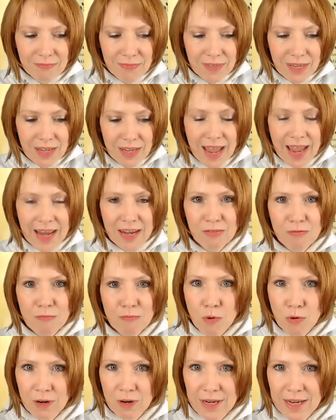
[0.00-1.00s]
kind of
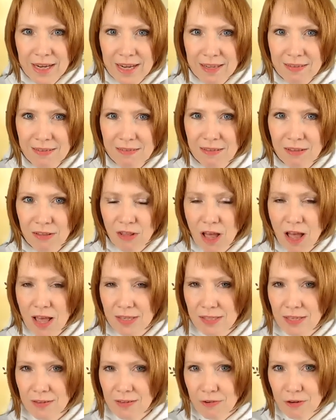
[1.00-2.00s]
mourning the
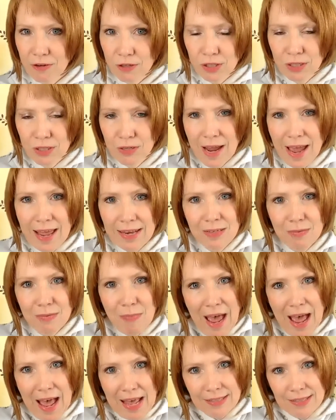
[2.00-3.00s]
loss of her. She hadn't
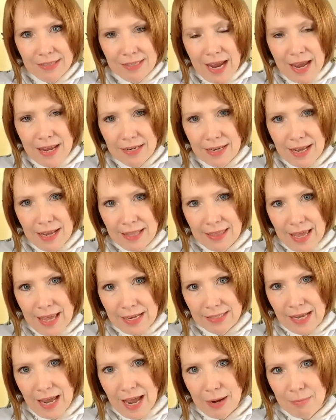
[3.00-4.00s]
passed yet at that
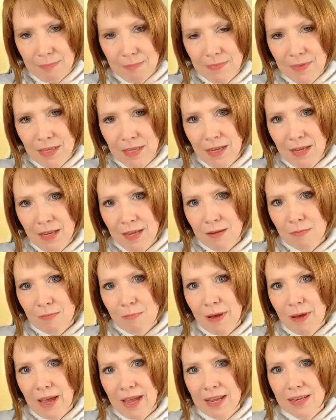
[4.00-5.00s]
time,
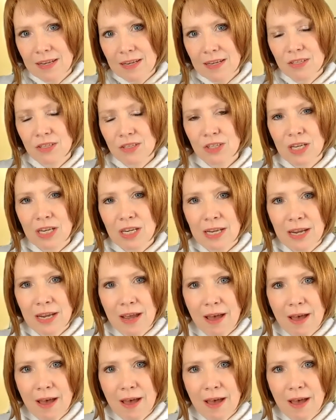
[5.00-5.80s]
but she